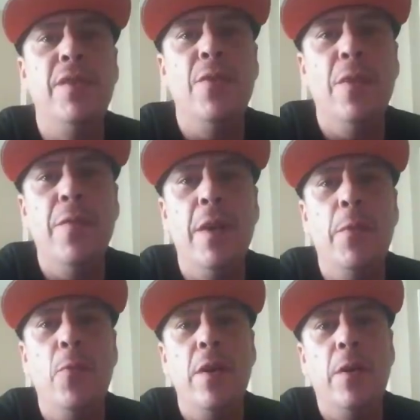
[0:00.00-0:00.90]
Story
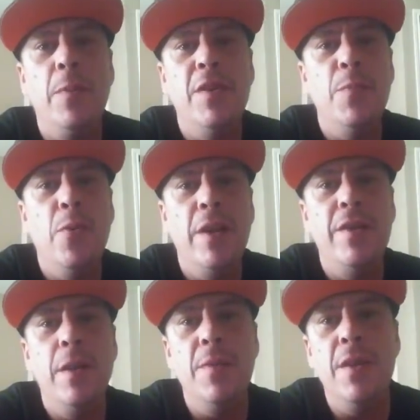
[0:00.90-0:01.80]
family, welcome. It's your boy
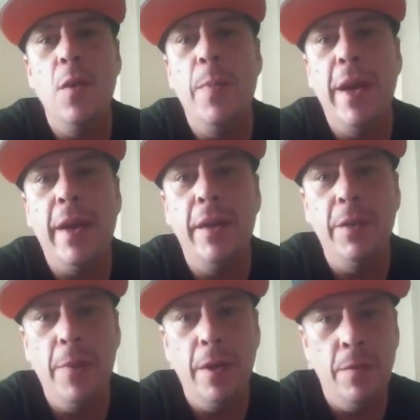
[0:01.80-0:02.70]
Tim Snow back at
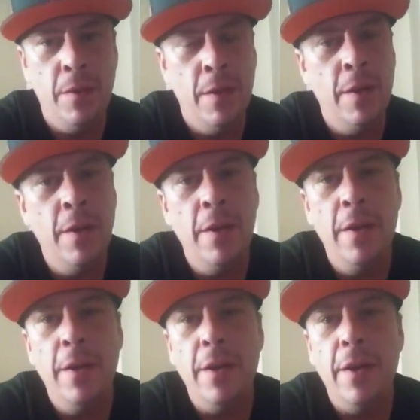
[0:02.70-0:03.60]
you, man.
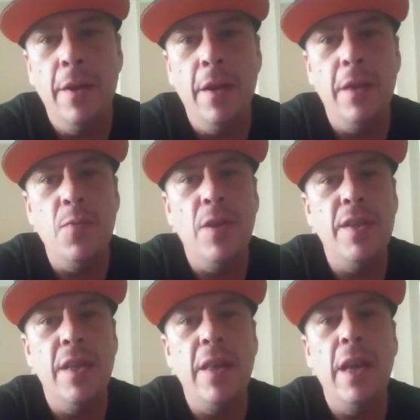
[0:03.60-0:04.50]
And I just want
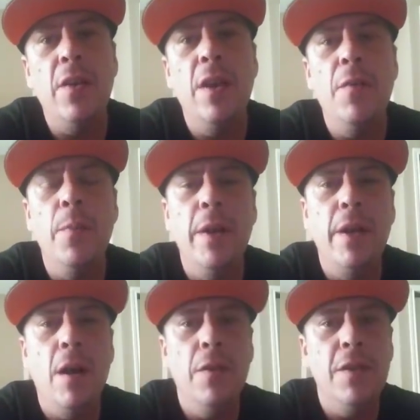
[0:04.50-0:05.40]
to say thank you to
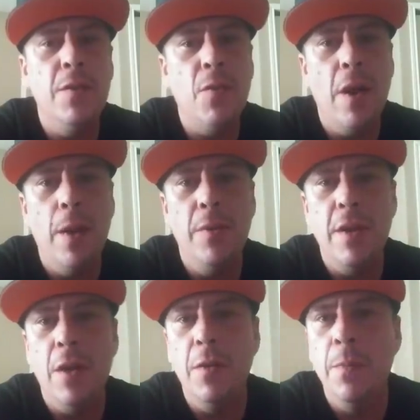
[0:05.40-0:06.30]
everybody, all the subscribers,
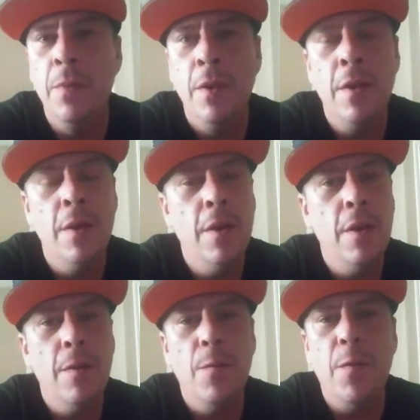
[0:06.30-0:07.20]
all the
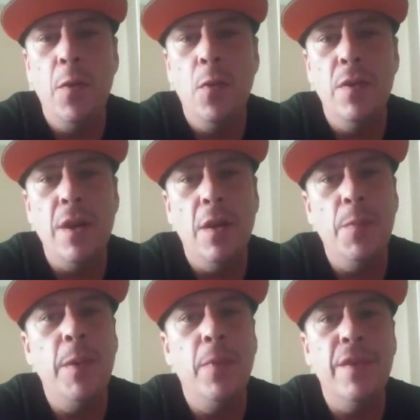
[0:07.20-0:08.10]
viewers, all the
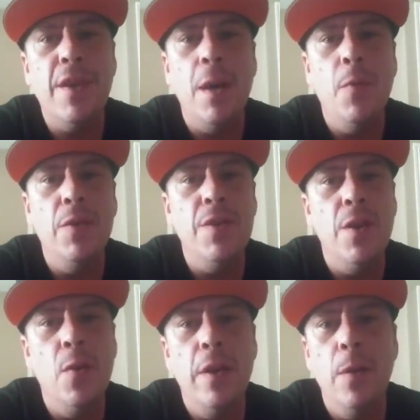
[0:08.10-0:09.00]
people that came on the
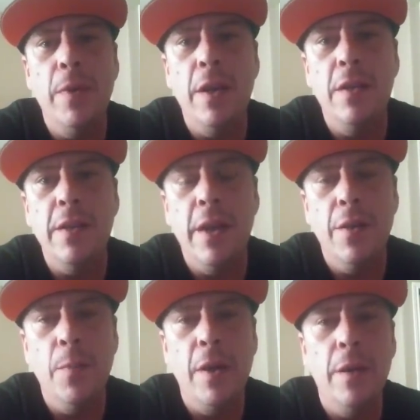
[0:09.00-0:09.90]
show and helped me get it
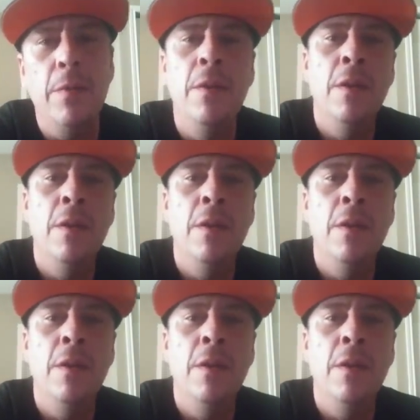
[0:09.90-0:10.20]
together, man.